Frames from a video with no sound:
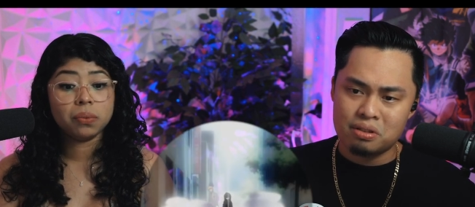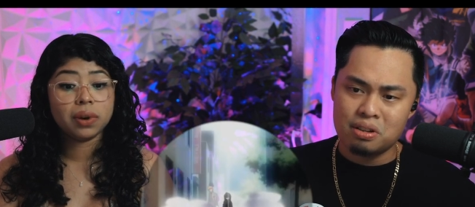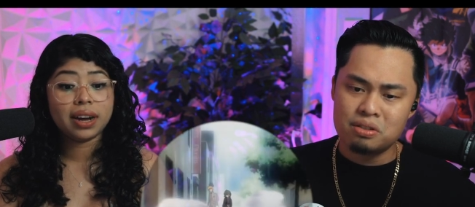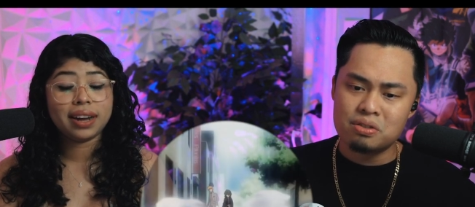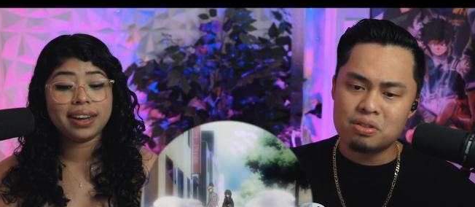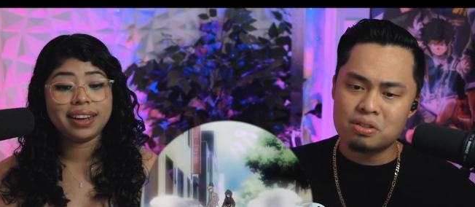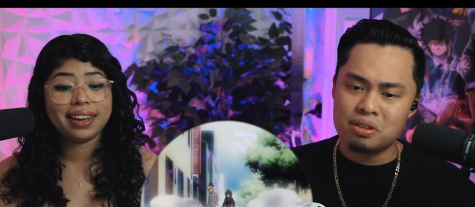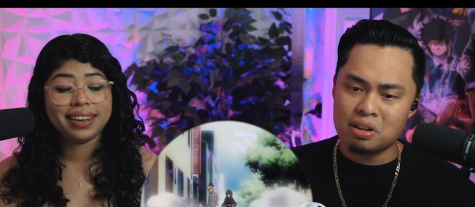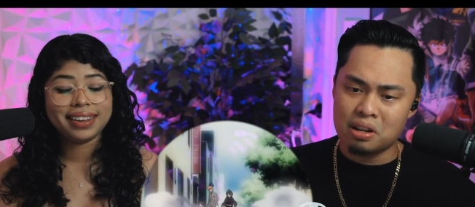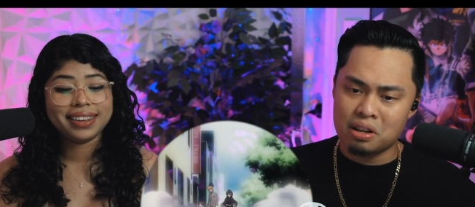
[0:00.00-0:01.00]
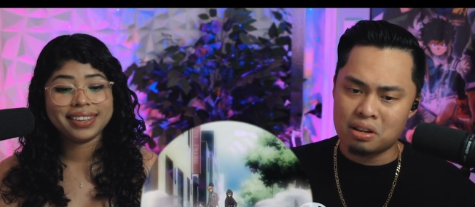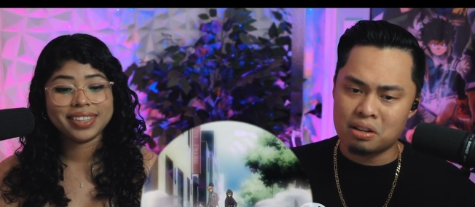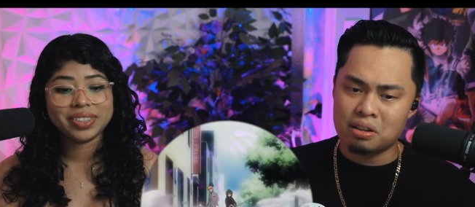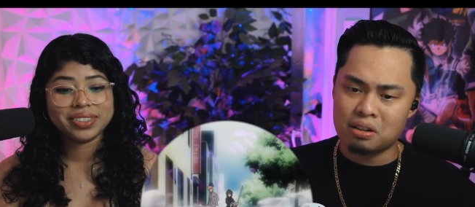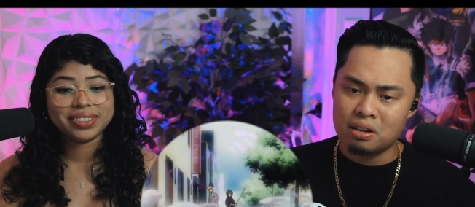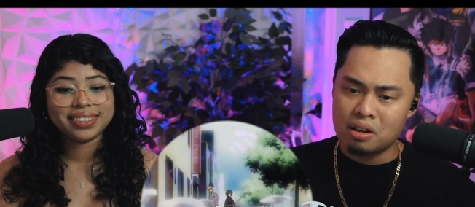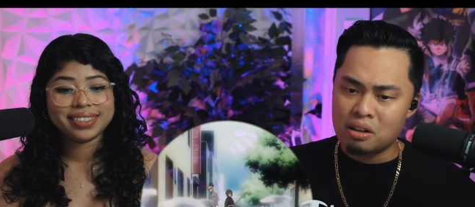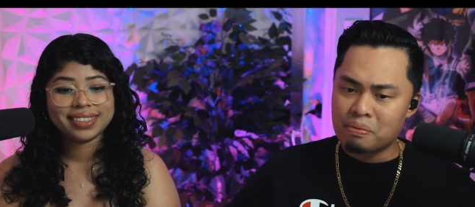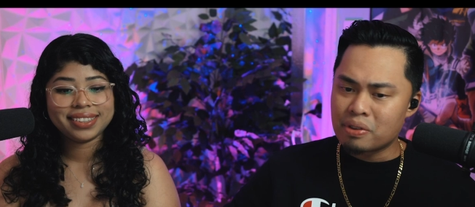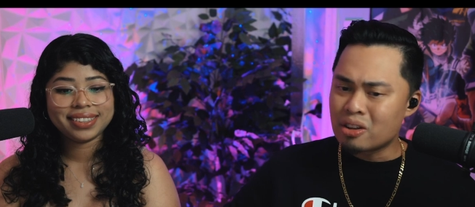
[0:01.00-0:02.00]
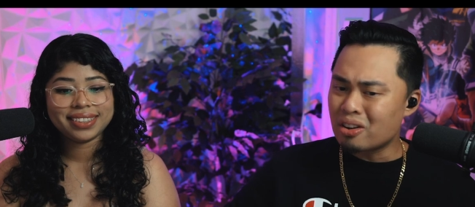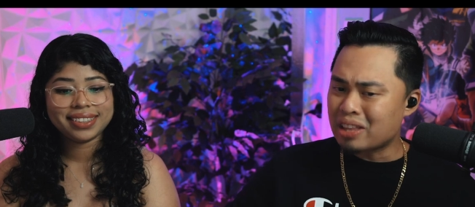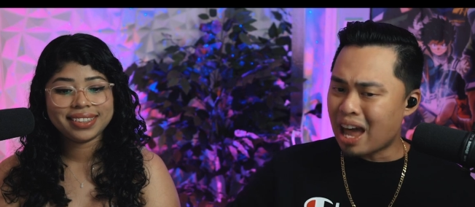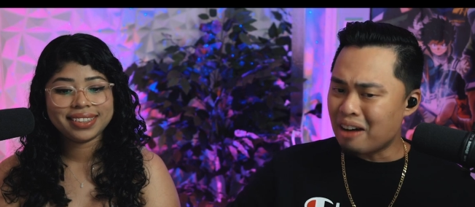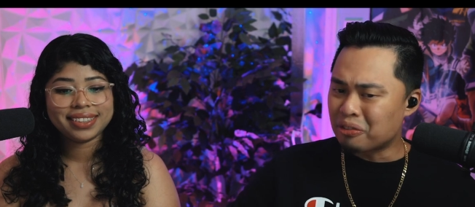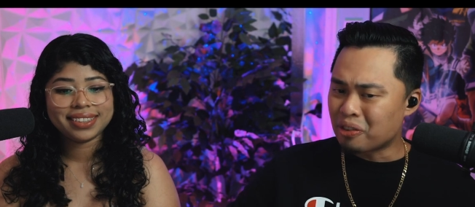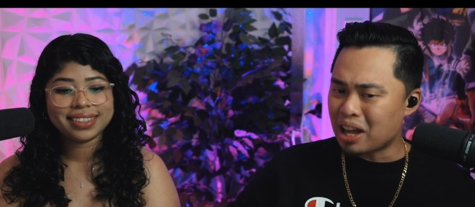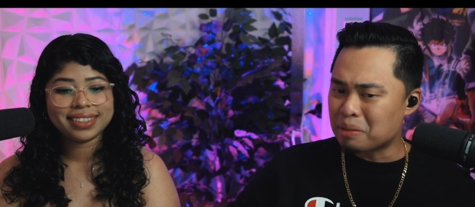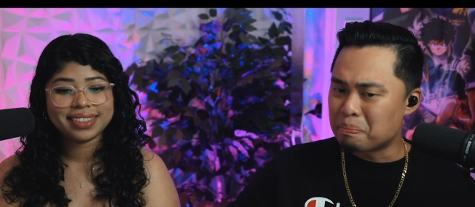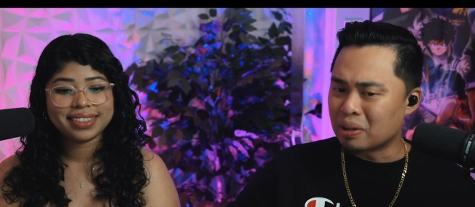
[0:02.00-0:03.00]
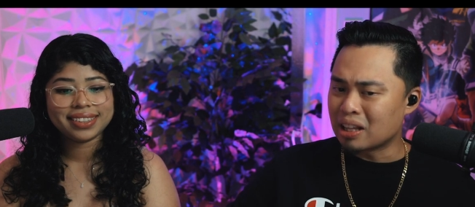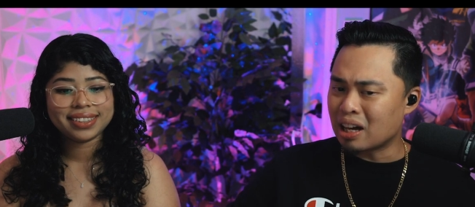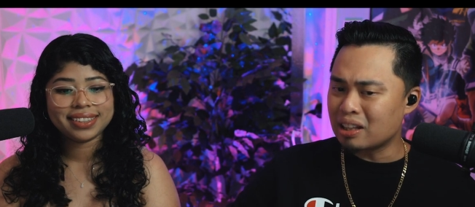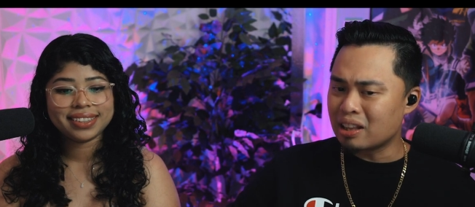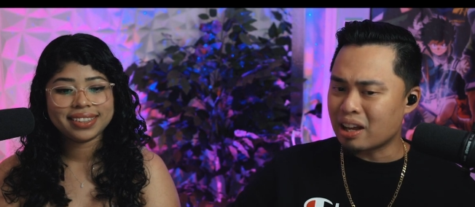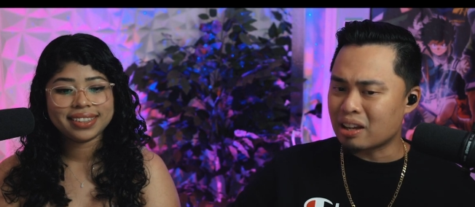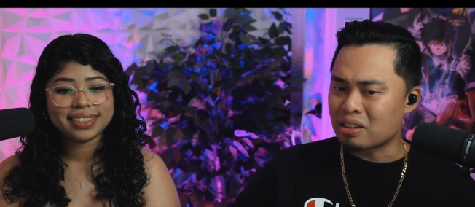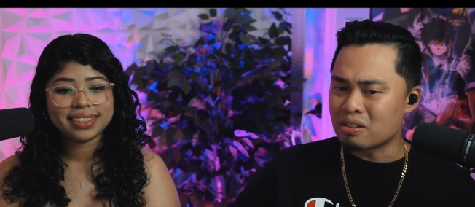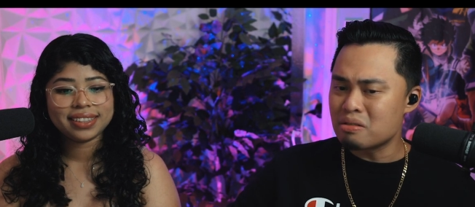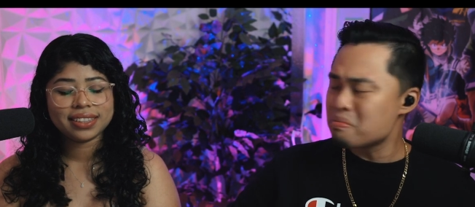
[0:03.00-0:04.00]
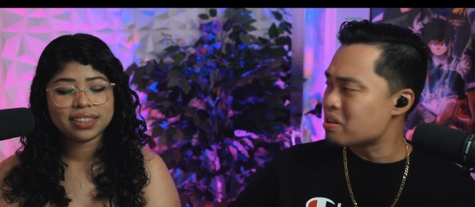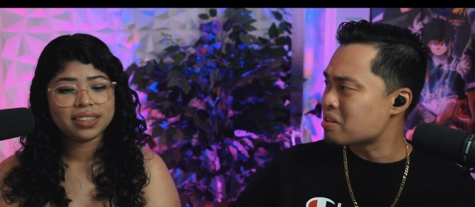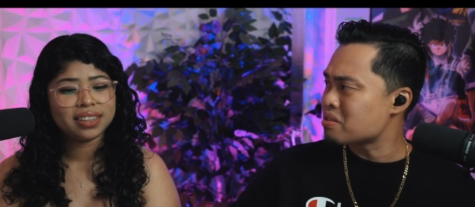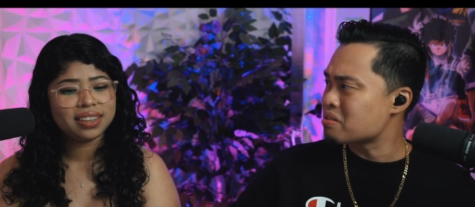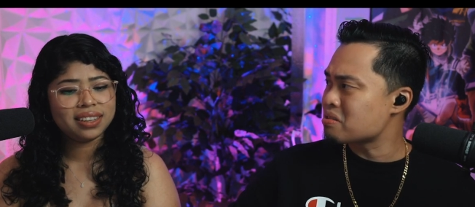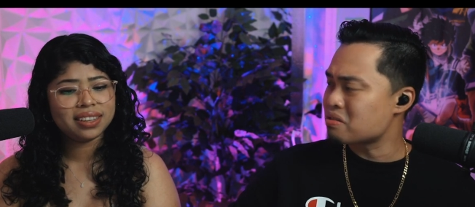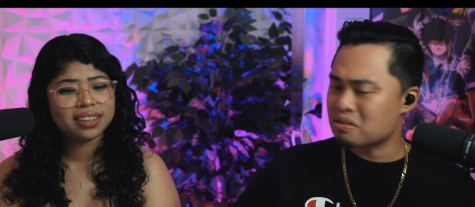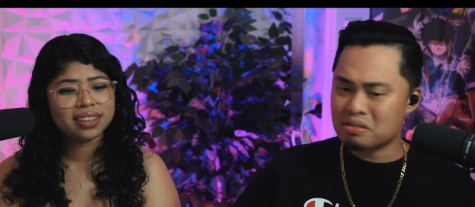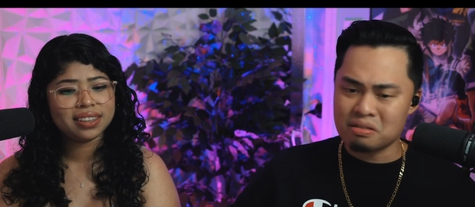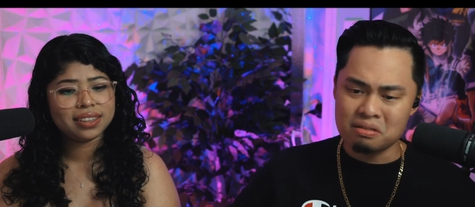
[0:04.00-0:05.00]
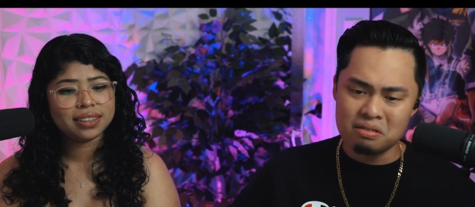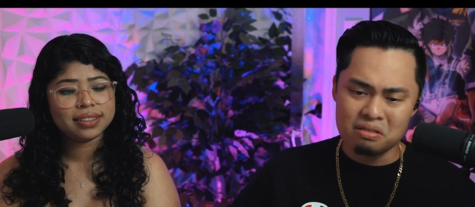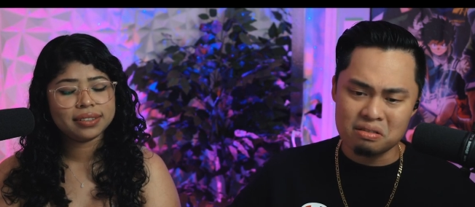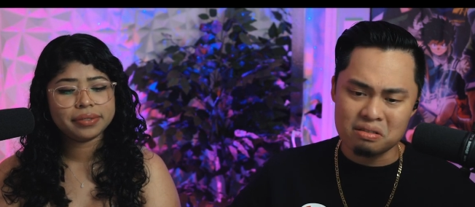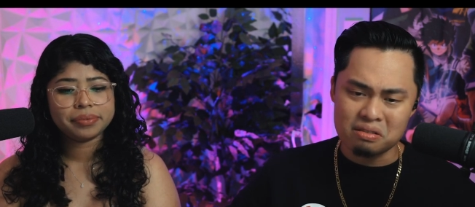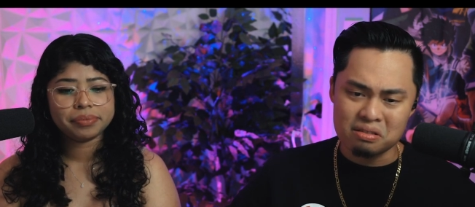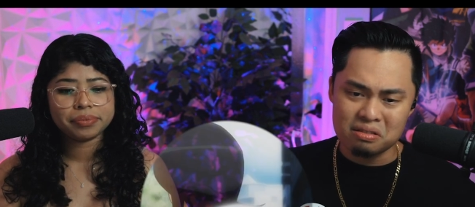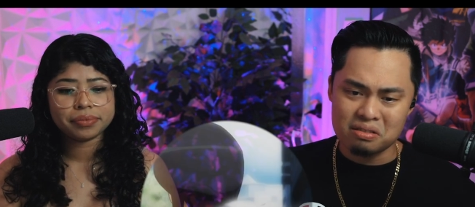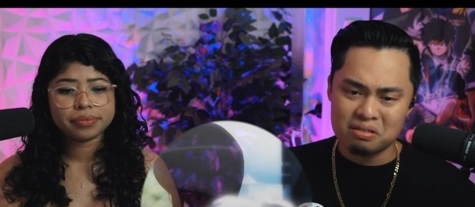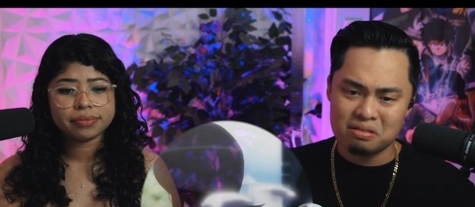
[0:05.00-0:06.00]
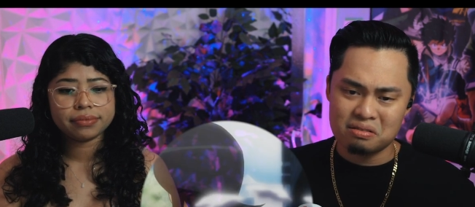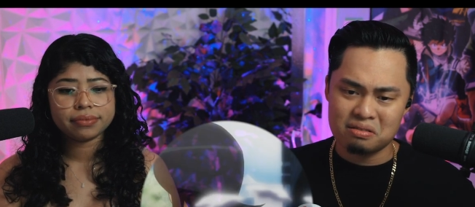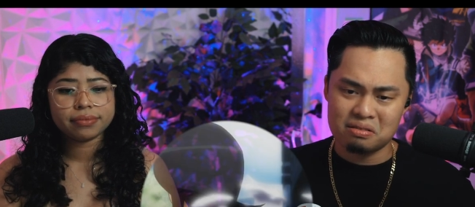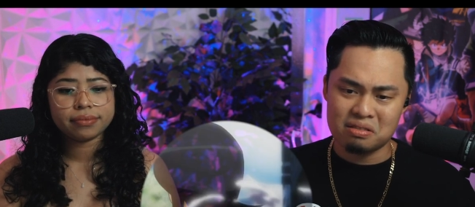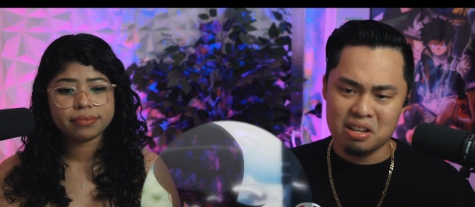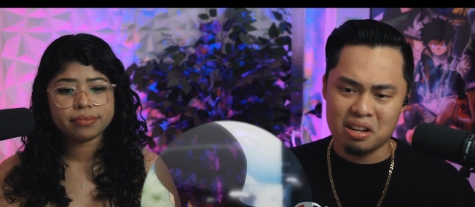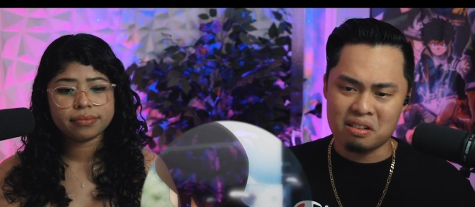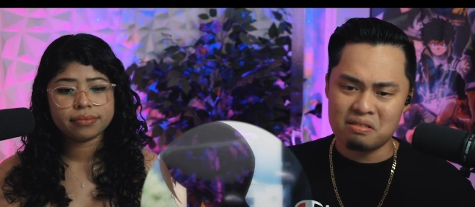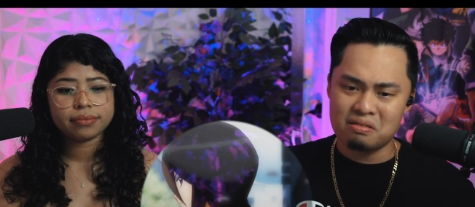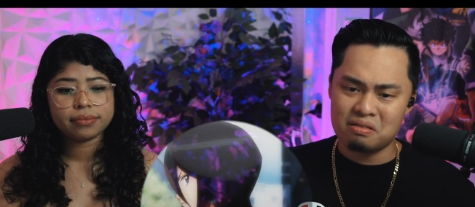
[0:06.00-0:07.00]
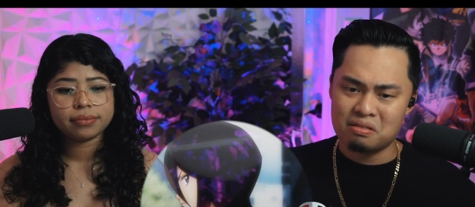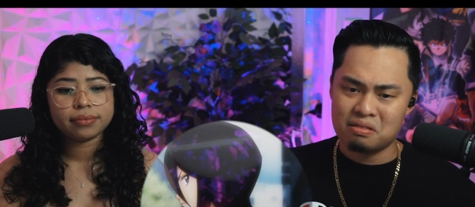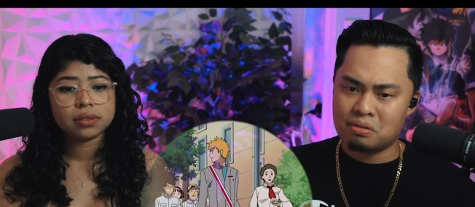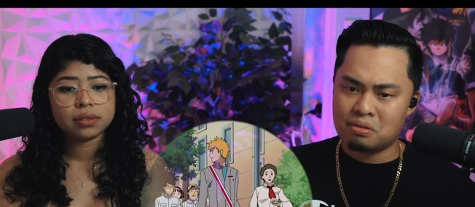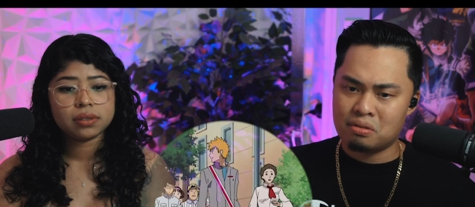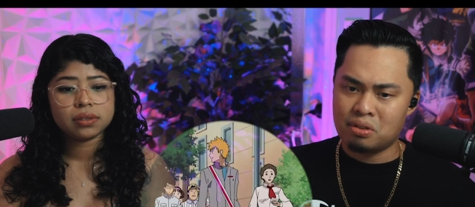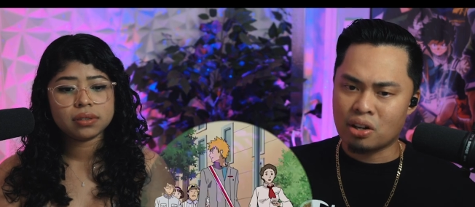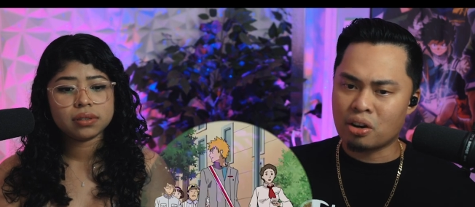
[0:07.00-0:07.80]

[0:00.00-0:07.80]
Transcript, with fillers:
Speaker 1: Wow.
Speaker 2: Yo, they have red blood like humans. Yeah. Ew. The hell? The